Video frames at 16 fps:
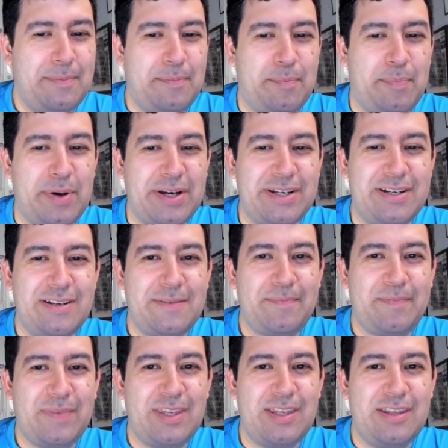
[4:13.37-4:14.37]
but
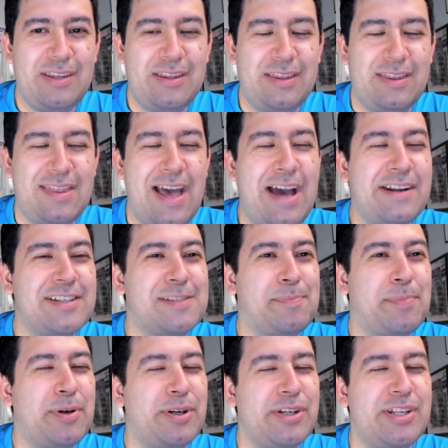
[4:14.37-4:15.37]
that is
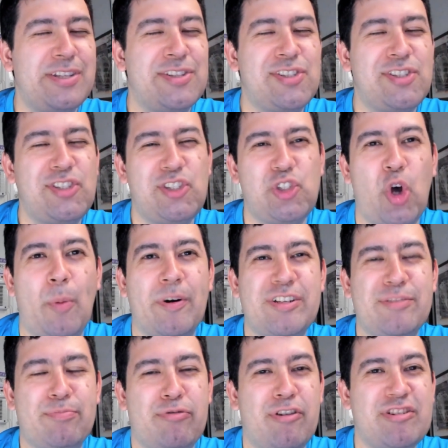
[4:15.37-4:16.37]
putting so
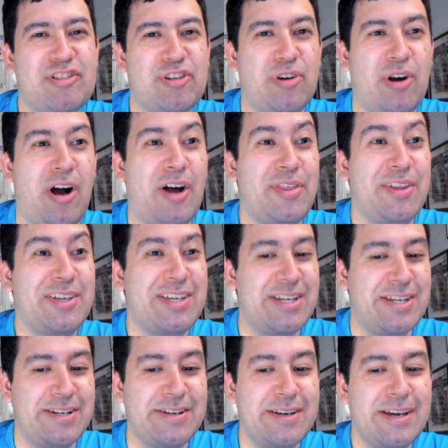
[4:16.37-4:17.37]
much pressure on the
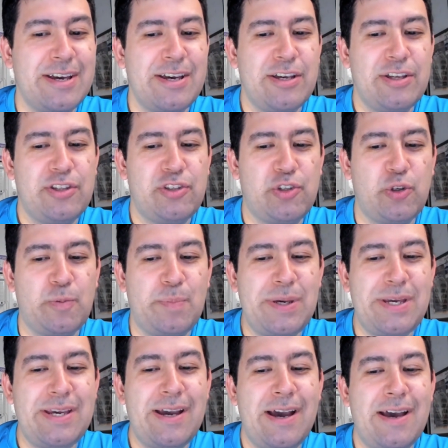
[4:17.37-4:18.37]
kid to
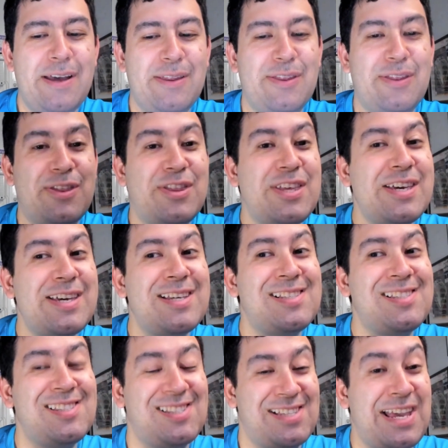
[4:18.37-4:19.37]
be the
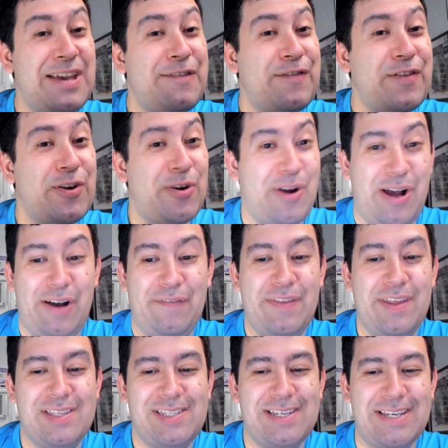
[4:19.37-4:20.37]
savior of
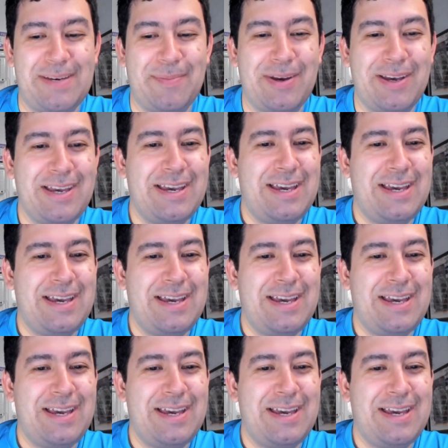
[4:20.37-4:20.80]
the team.